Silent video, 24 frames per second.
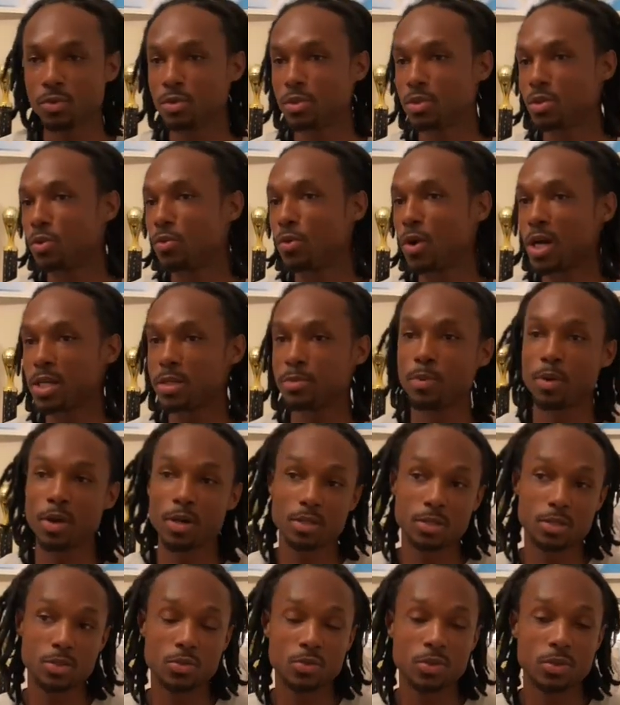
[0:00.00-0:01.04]
You can watch
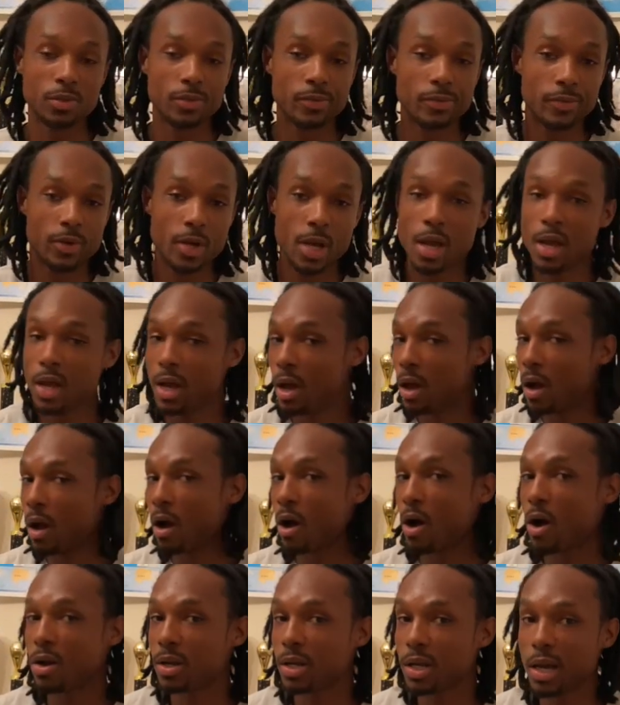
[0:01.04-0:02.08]
part 2 of
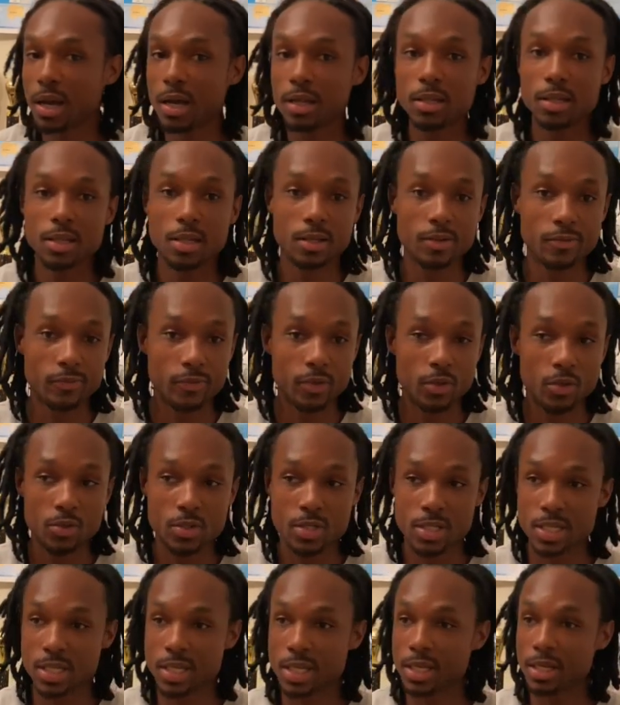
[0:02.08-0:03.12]
all the other interviews
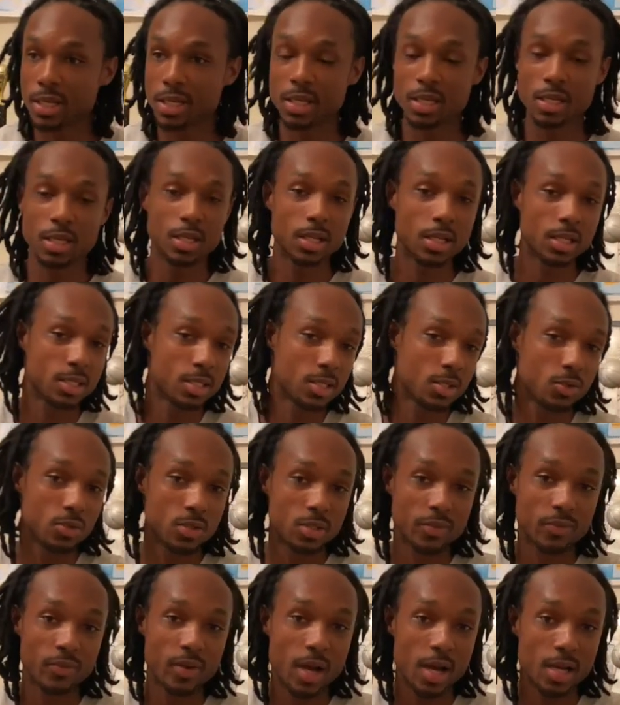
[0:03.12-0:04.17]
and then the
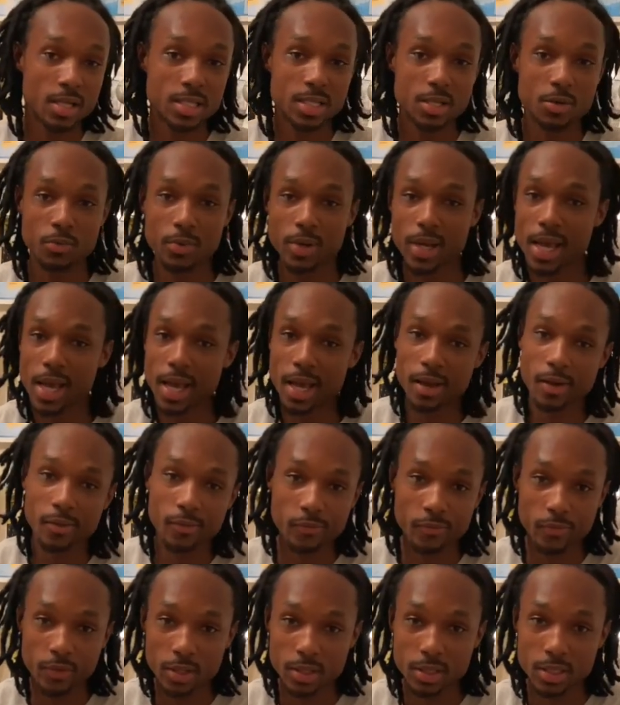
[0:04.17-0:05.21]
exclusive content we have
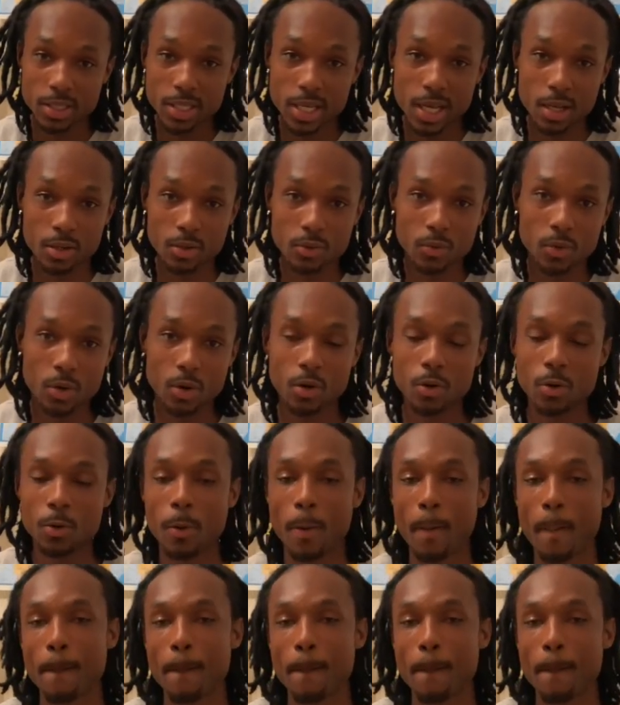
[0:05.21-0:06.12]
further down the road.